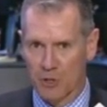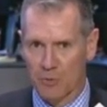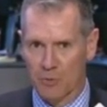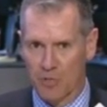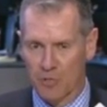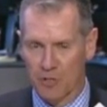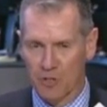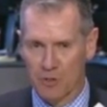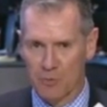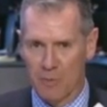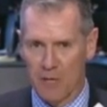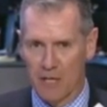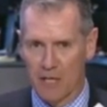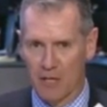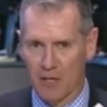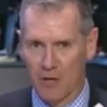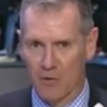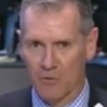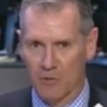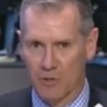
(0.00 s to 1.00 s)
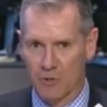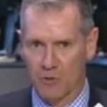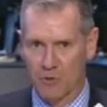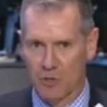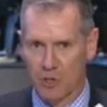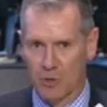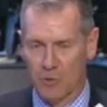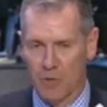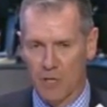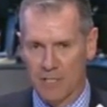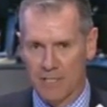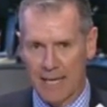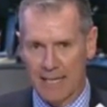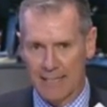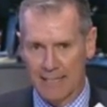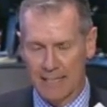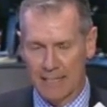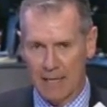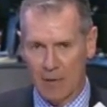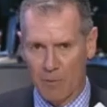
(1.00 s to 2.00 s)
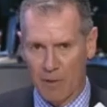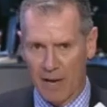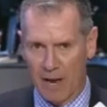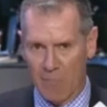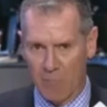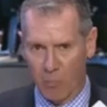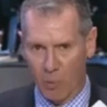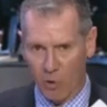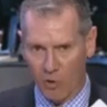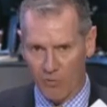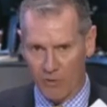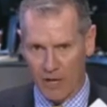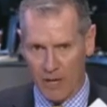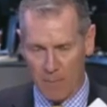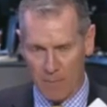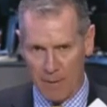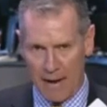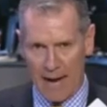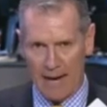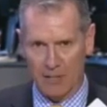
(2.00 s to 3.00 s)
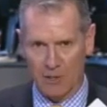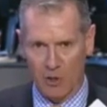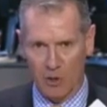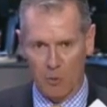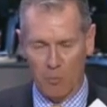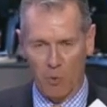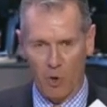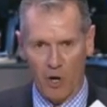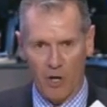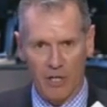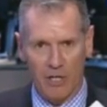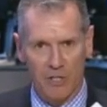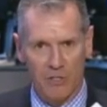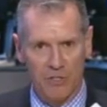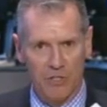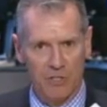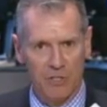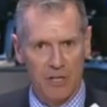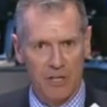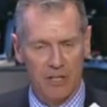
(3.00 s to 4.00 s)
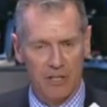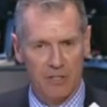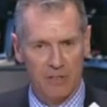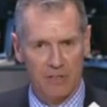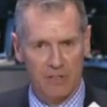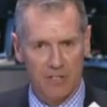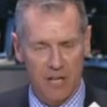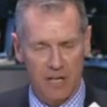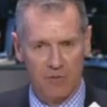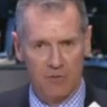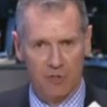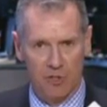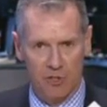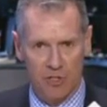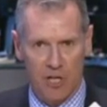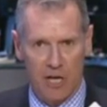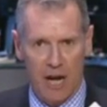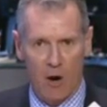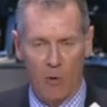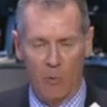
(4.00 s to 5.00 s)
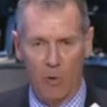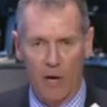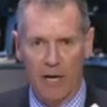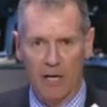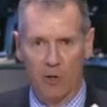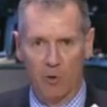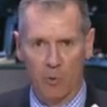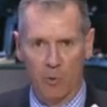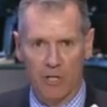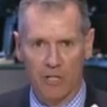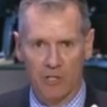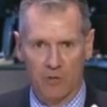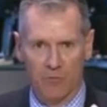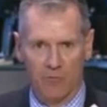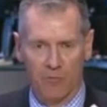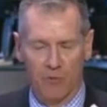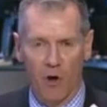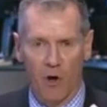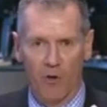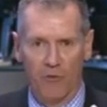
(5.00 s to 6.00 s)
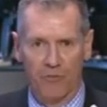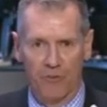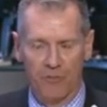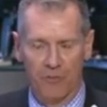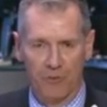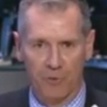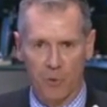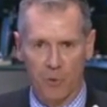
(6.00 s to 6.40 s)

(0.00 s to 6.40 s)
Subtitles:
Russia's making overtures to Greece. I think that would have more of an impact on the markets instead of just an outright Greek default. If